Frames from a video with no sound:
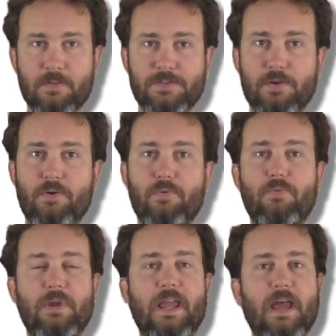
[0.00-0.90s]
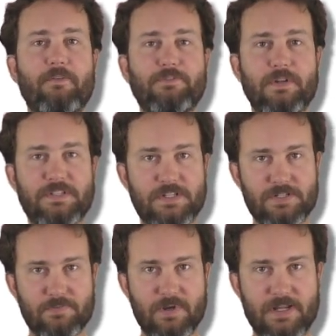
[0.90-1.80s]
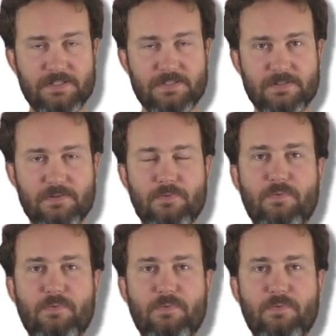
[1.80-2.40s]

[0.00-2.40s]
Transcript: So we have transition rates,